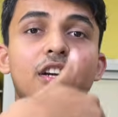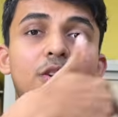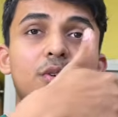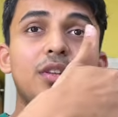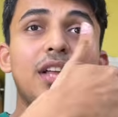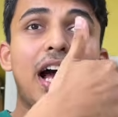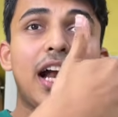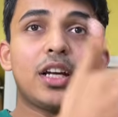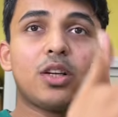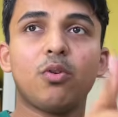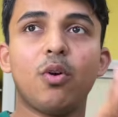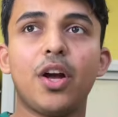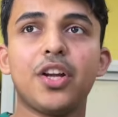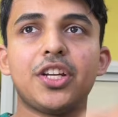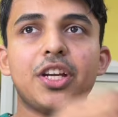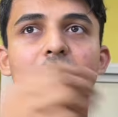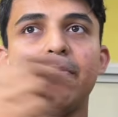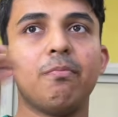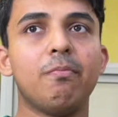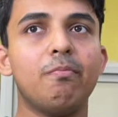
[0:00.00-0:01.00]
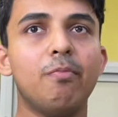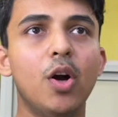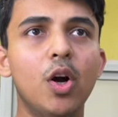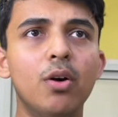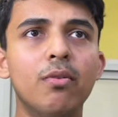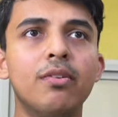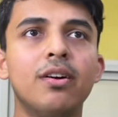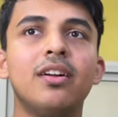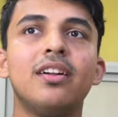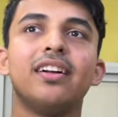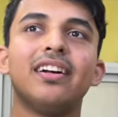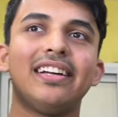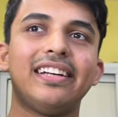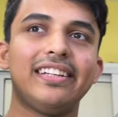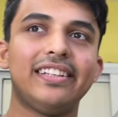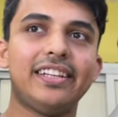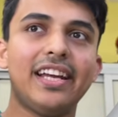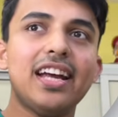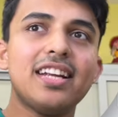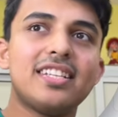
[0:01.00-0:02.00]
to that question. Boom.
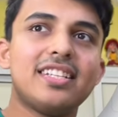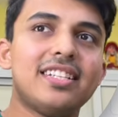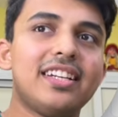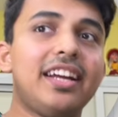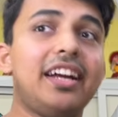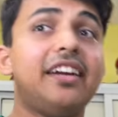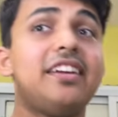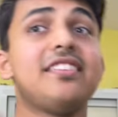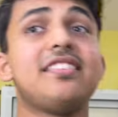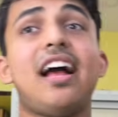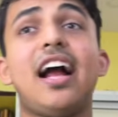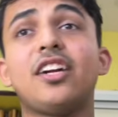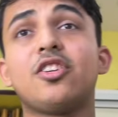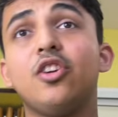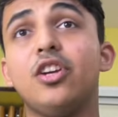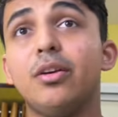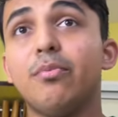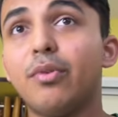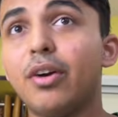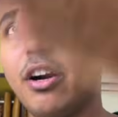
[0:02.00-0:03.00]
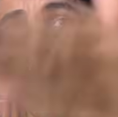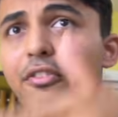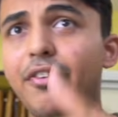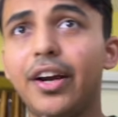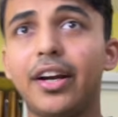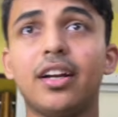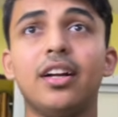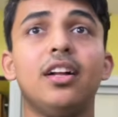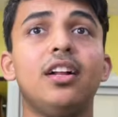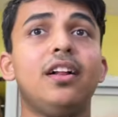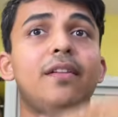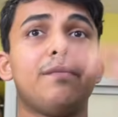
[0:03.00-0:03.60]
Yes, it is actually perfect.